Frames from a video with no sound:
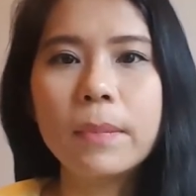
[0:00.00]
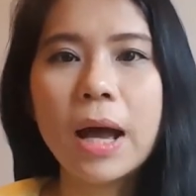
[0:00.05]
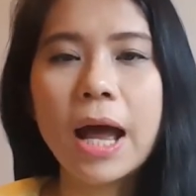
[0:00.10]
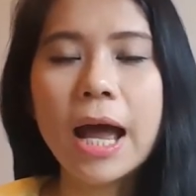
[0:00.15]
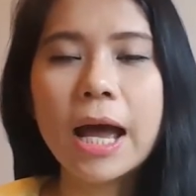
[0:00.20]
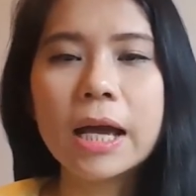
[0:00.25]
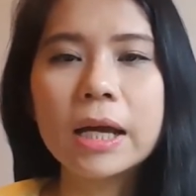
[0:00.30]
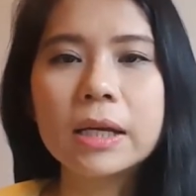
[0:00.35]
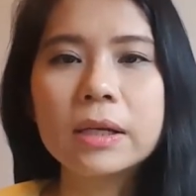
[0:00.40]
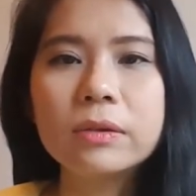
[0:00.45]

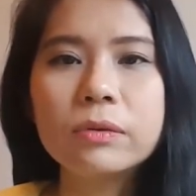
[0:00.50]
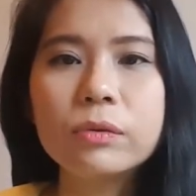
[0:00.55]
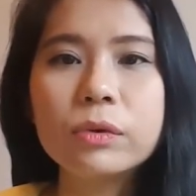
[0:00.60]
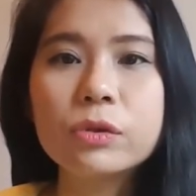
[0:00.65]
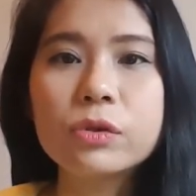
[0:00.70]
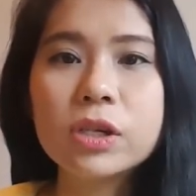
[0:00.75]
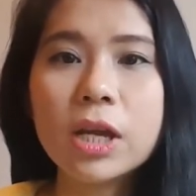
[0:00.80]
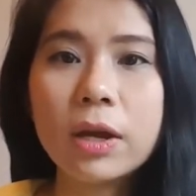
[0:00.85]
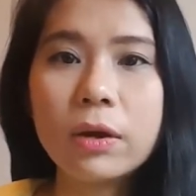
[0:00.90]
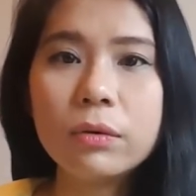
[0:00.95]
I
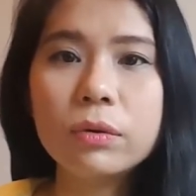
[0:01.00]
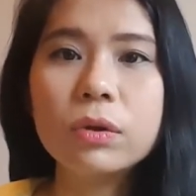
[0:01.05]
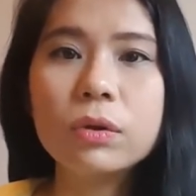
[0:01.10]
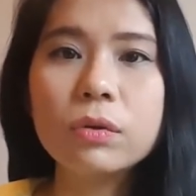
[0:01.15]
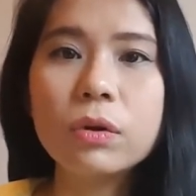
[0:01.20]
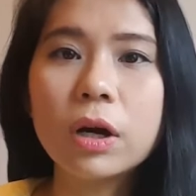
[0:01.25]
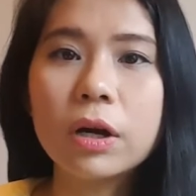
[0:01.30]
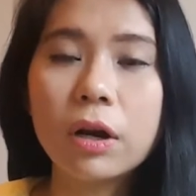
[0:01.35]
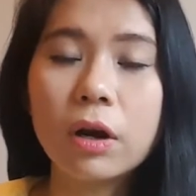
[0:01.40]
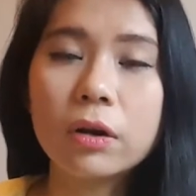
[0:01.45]
will tell
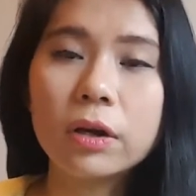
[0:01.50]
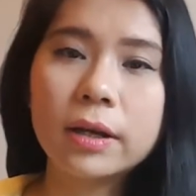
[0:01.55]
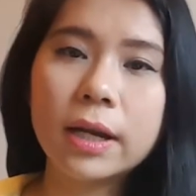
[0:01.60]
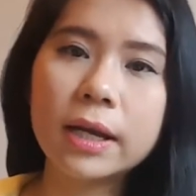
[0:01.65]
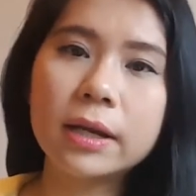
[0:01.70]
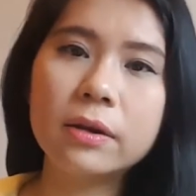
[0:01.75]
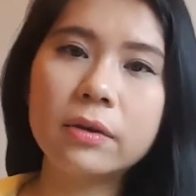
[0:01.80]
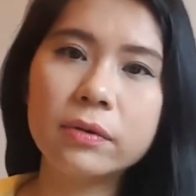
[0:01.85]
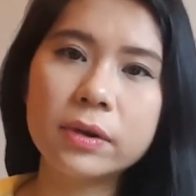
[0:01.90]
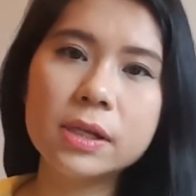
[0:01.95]
you another
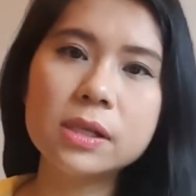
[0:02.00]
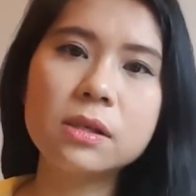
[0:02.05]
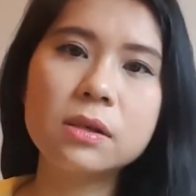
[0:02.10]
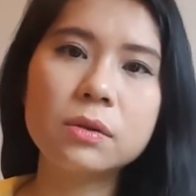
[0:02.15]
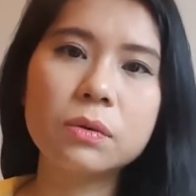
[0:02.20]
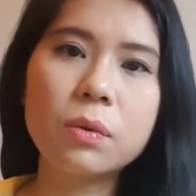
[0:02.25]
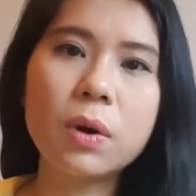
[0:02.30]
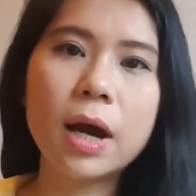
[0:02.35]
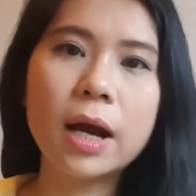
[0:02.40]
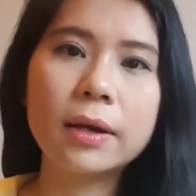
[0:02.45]
day the
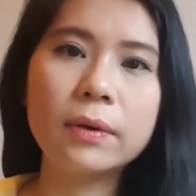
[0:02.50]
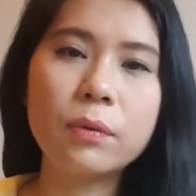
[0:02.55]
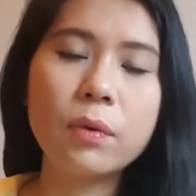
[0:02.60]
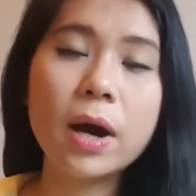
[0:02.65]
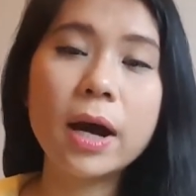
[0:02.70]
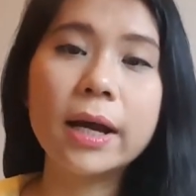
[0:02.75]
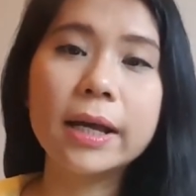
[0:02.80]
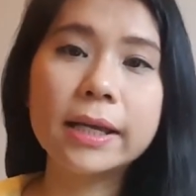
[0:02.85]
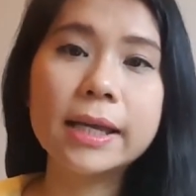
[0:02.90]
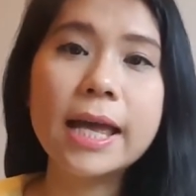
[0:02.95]
reason
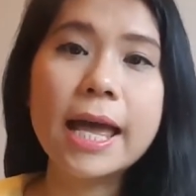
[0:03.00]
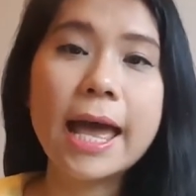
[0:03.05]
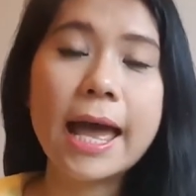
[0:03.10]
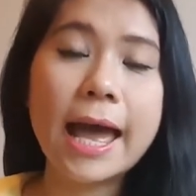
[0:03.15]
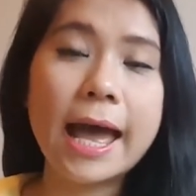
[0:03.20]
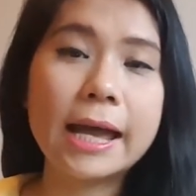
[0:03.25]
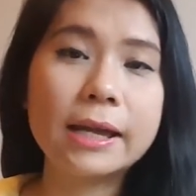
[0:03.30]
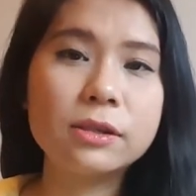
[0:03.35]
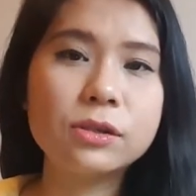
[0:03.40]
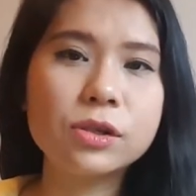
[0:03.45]
why
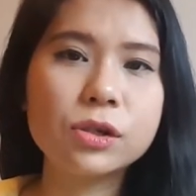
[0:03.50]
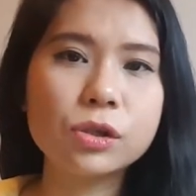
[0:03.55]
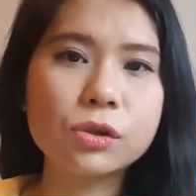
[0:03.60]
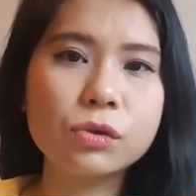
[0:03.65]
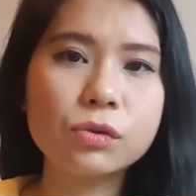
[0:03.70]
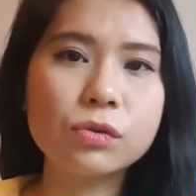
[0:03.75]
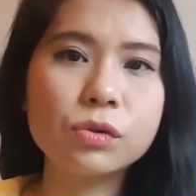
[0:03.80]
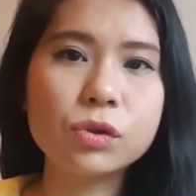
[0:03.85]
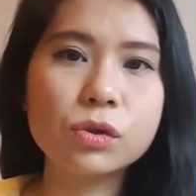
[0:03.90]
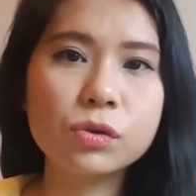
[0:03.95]
I
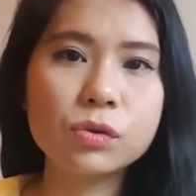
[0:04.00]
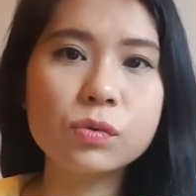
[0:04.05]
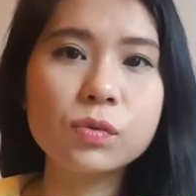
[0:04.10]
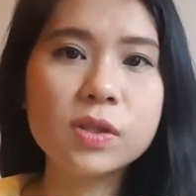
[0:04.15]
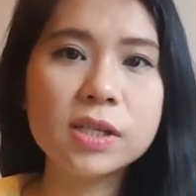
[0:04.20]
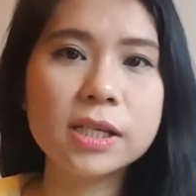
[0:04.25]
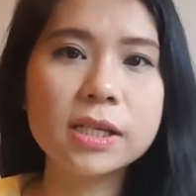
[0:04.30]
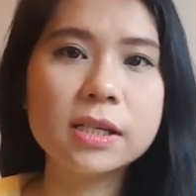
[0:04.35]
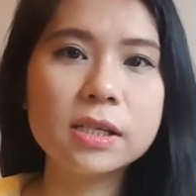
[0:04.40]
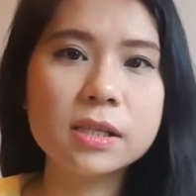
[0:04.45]
chose
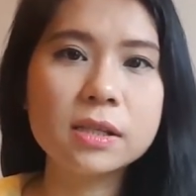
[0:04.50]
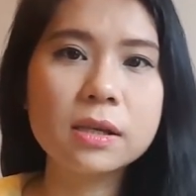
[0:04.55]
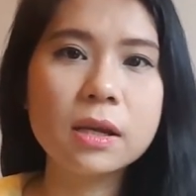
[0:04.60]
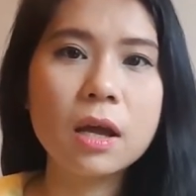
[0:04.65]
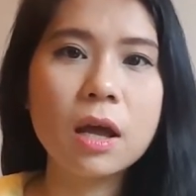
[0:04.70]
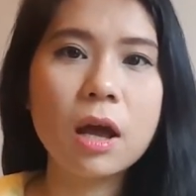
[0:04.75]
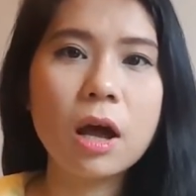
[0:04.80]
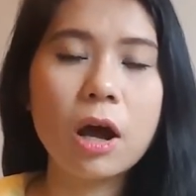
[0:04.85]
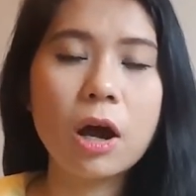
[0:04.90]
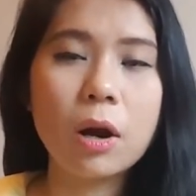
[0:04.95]
Suzi's
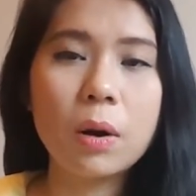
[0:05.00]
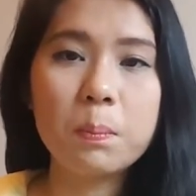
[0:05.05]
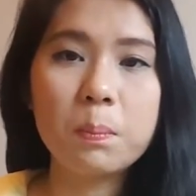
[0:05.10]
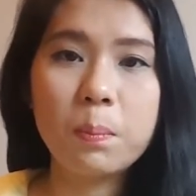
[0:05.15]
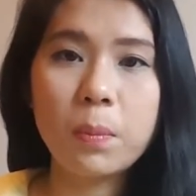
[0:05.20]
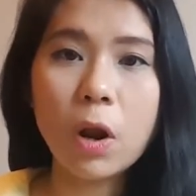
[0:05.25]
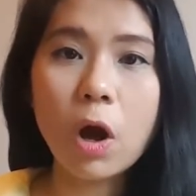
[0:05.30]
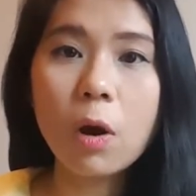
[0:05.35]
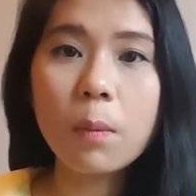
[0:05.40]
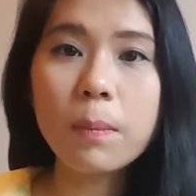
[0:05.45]

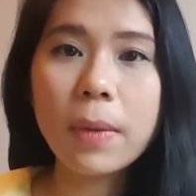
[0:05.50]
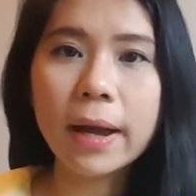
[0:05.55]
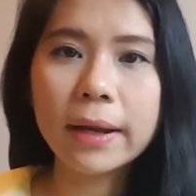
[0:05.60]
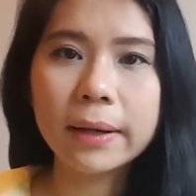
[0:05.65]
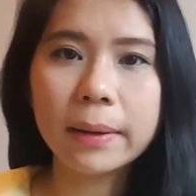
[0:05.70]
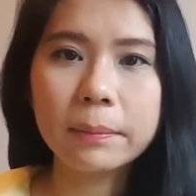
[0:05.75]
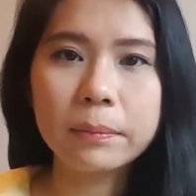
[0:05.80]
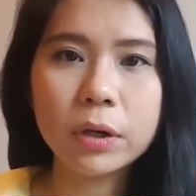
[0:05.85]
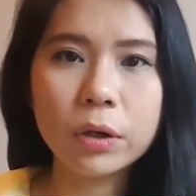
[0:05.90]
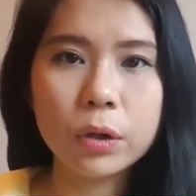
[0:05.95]
Blog By
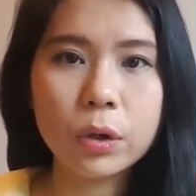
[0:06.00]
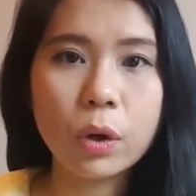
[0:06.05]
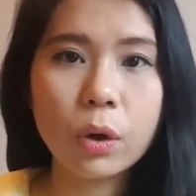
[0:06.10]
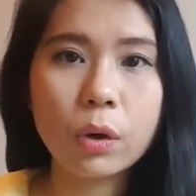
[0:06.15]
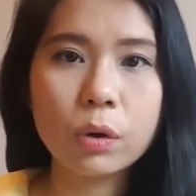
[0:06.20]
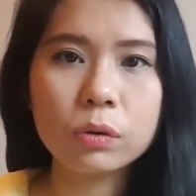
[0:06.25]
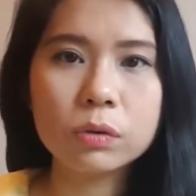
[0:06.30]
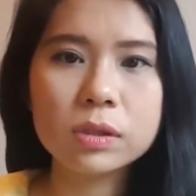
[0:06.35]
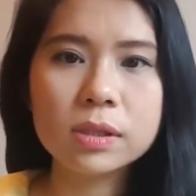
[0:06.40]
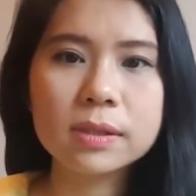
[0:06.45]
Number
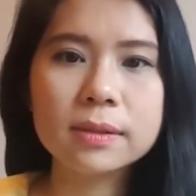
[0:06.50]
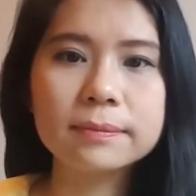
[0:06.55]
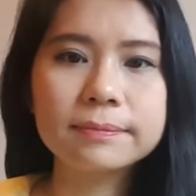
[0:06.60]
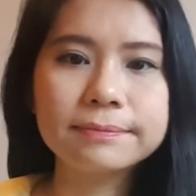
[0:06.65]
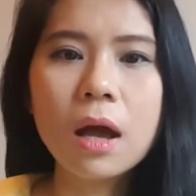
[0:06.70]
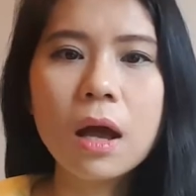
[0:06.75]
course.